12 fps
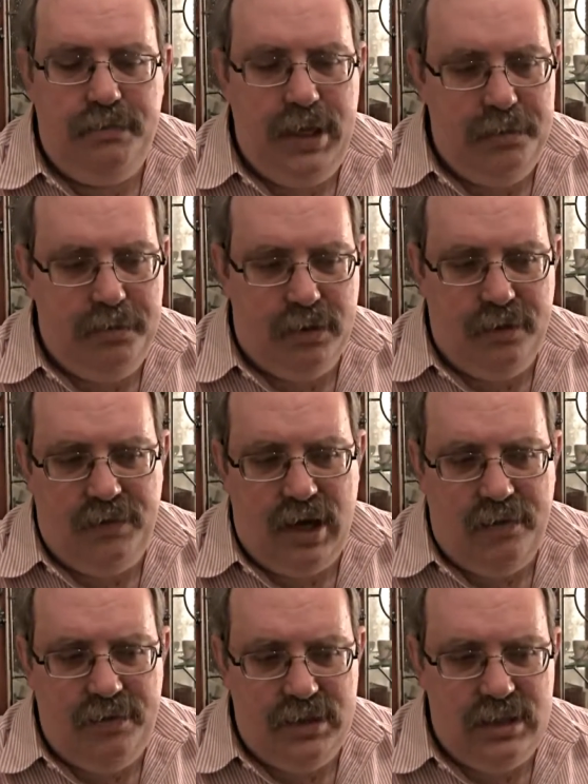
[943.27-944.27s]
People have
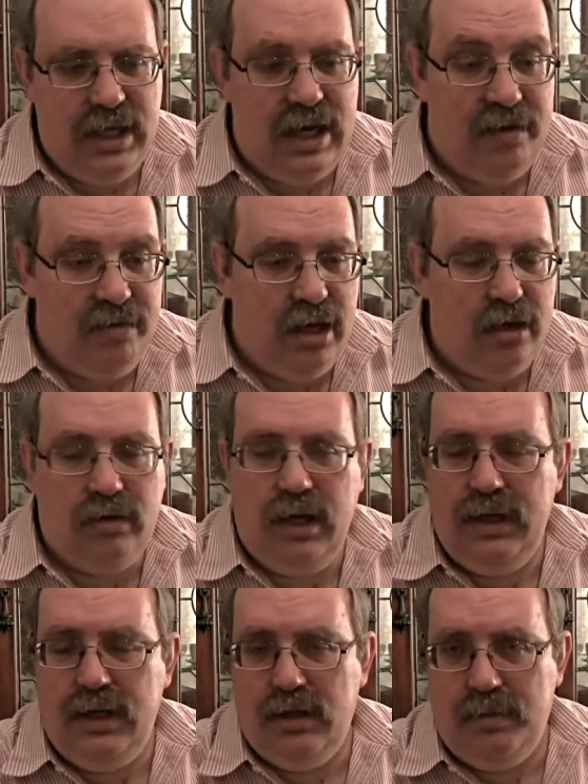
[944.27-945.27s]
often said I've got a
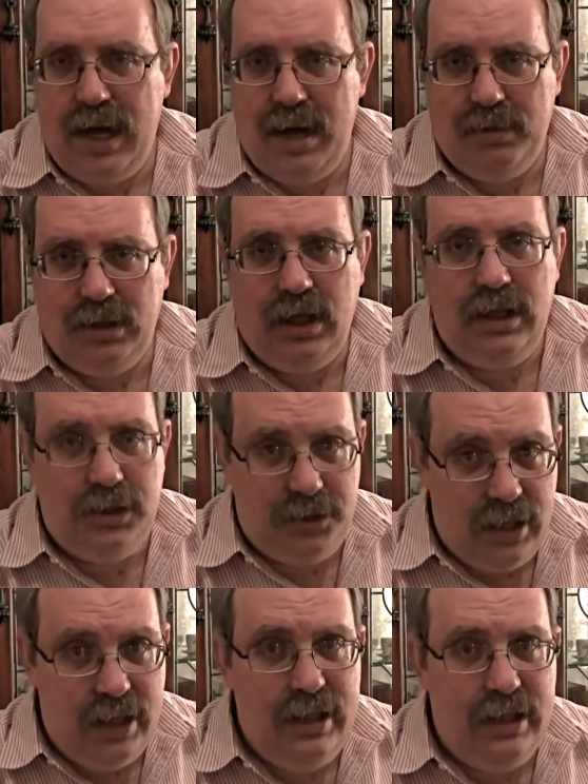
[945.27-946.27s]
great deal of Bible
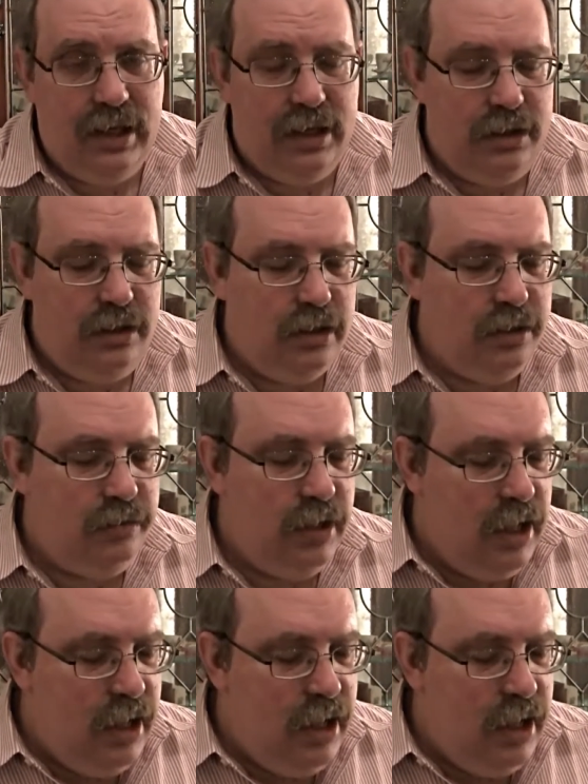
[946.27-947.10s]
knowledge, and I think I do.